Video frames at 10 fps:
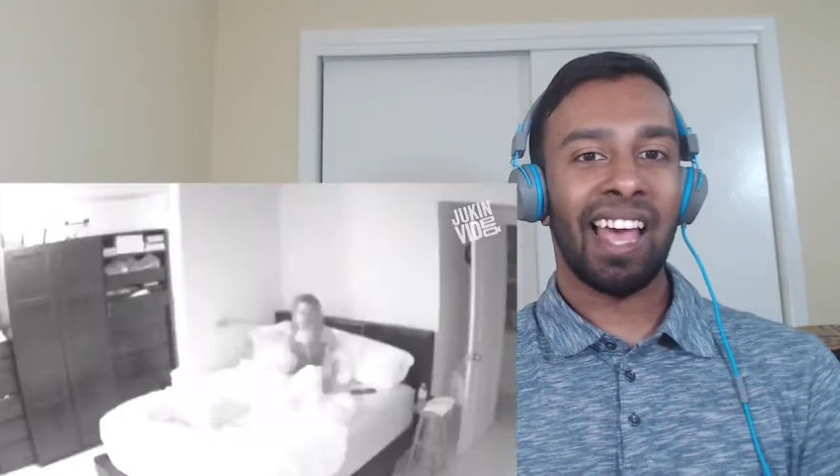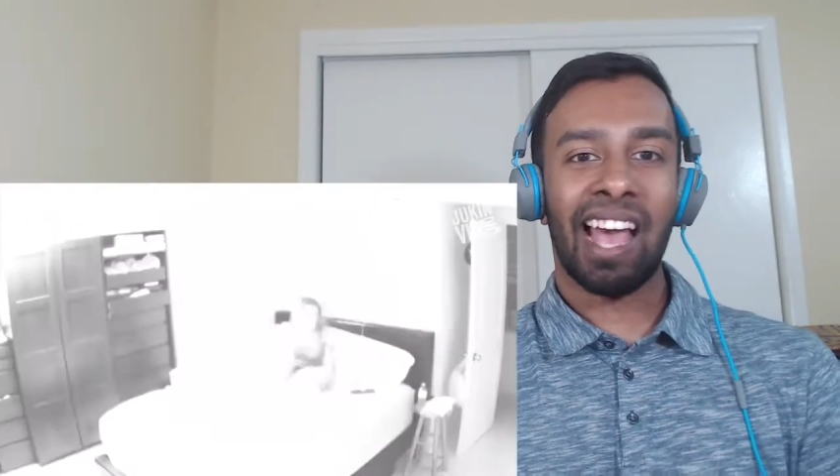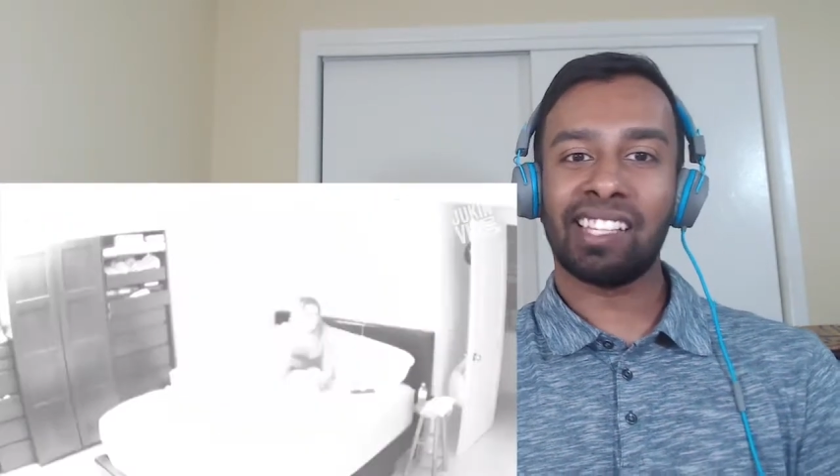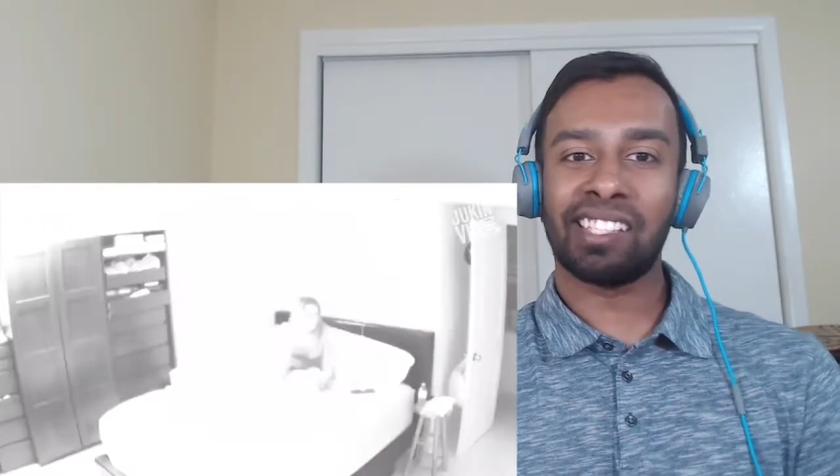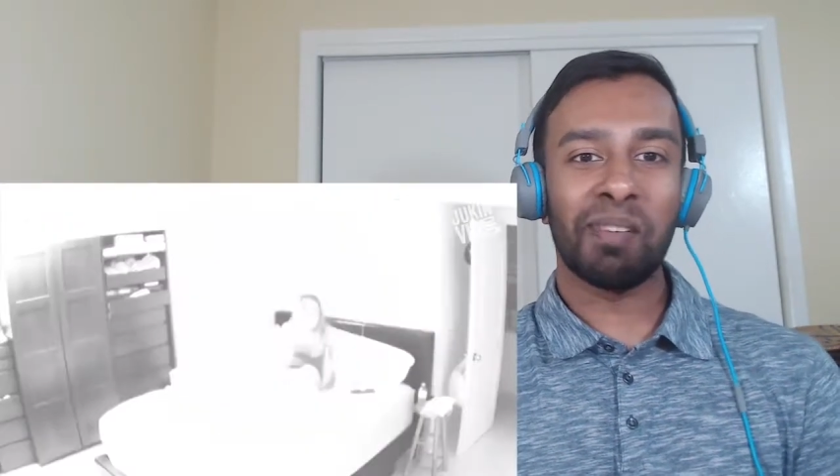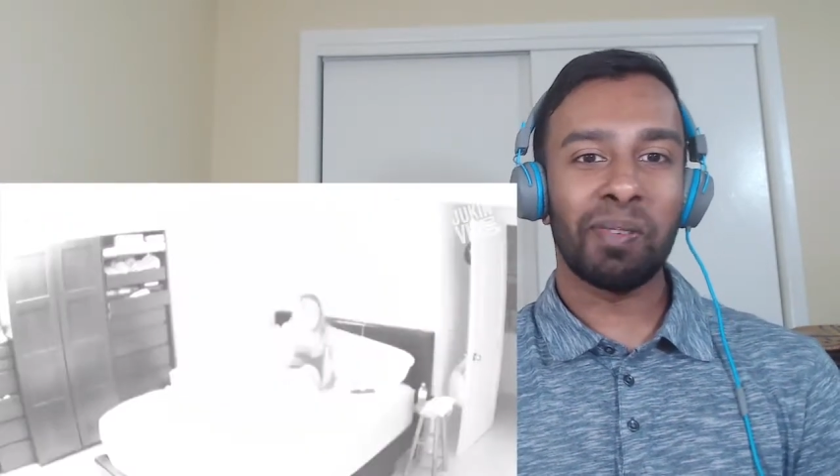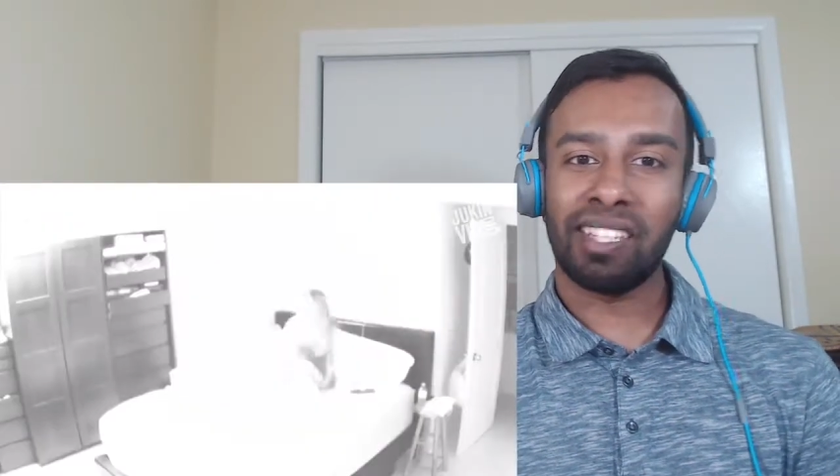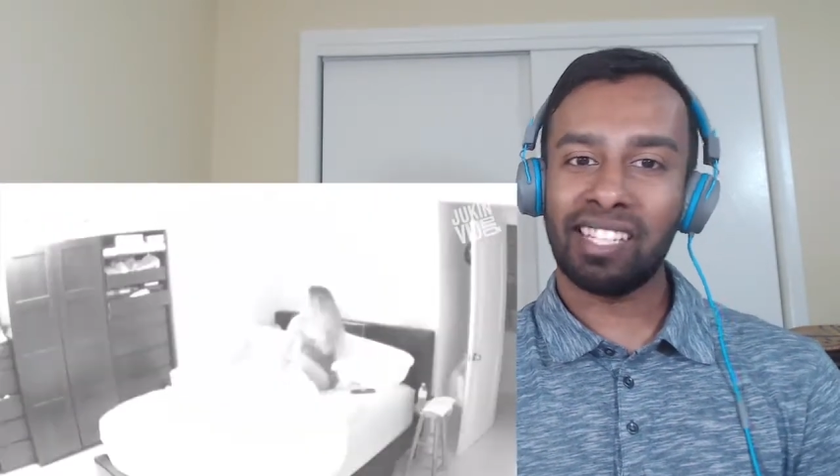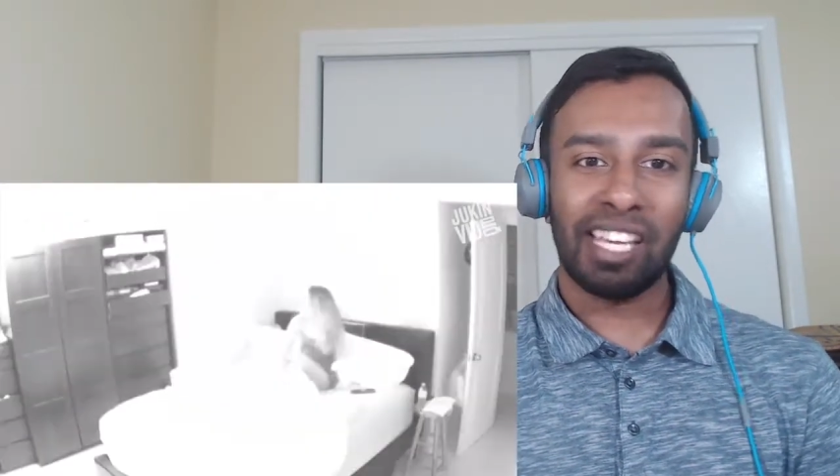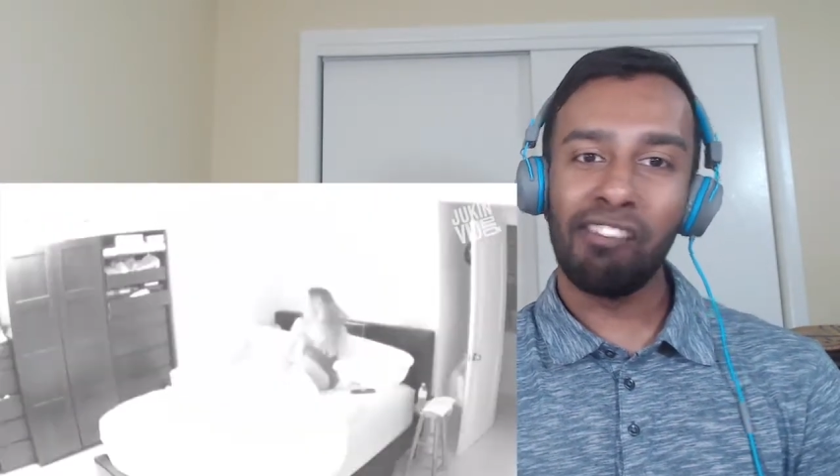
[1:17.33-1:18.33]
I sleep with
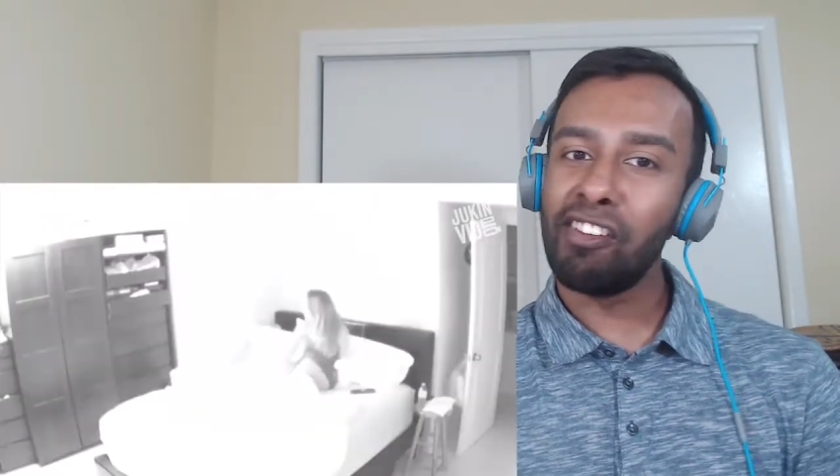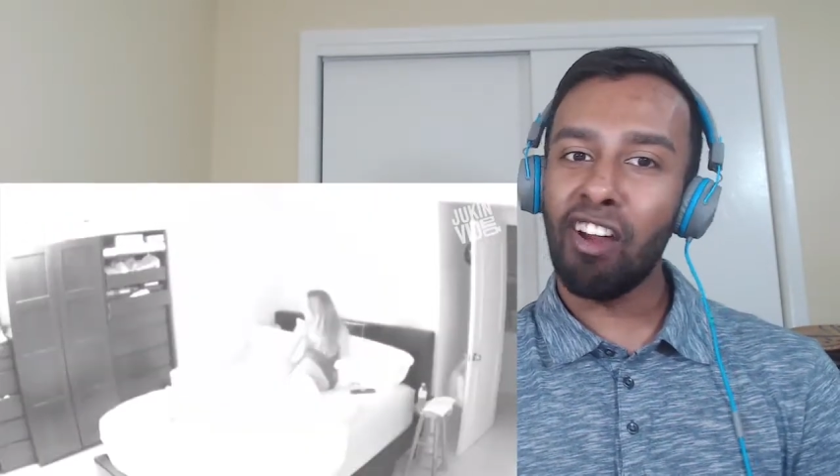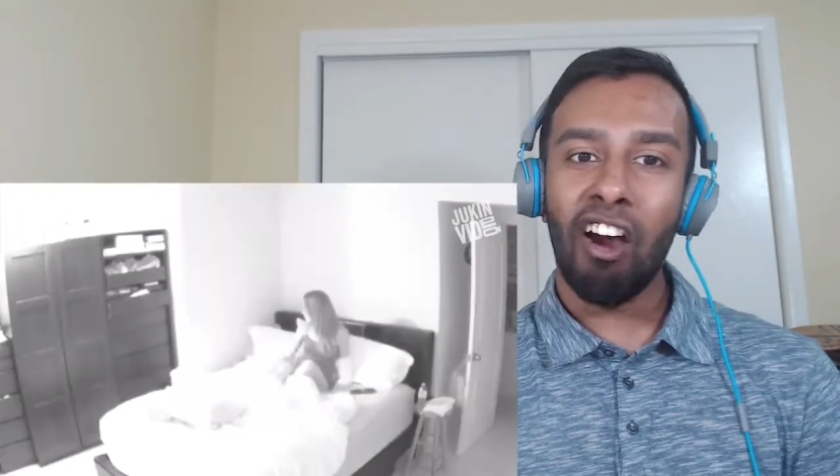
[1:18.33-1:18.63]
the TV